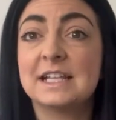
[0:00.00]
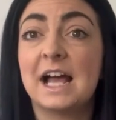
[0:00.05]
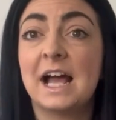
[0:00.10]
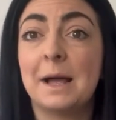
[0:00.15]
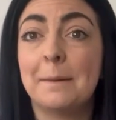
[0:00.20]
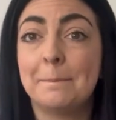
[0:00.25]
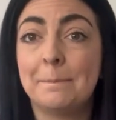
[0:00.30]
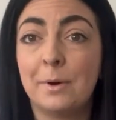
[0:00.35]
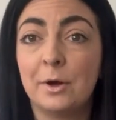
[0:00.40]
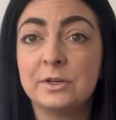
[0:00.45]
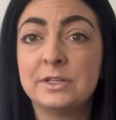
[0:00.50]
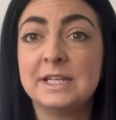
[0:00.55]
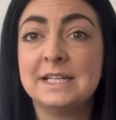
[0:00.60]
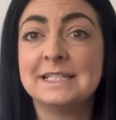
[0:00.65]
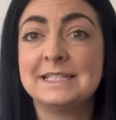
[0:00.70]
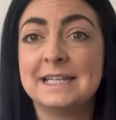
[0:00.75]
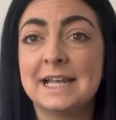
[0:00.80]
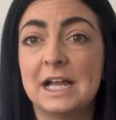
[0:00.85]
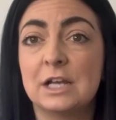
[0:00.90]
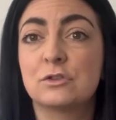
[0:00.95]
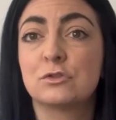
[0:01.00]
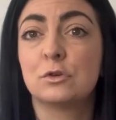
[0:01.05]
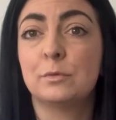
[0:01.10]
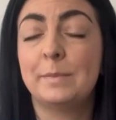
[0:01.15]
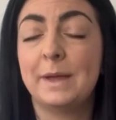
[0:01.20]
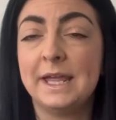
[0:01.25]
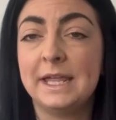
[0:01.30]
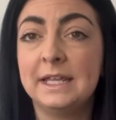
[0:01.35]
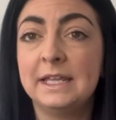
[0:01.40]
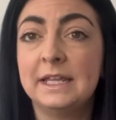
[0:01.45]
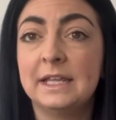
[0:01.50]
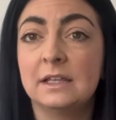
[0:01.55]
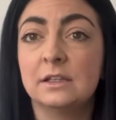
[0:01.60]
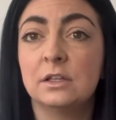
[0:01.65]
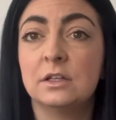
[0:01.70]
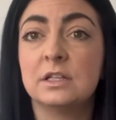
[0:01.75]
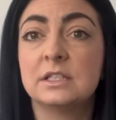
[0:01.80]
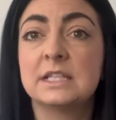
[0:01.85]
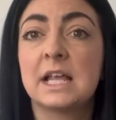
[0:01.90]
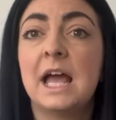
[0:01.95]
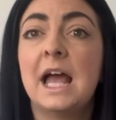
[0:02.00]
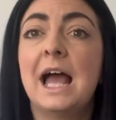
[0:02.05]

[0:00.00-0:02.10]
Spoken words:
our body's natural painkillers,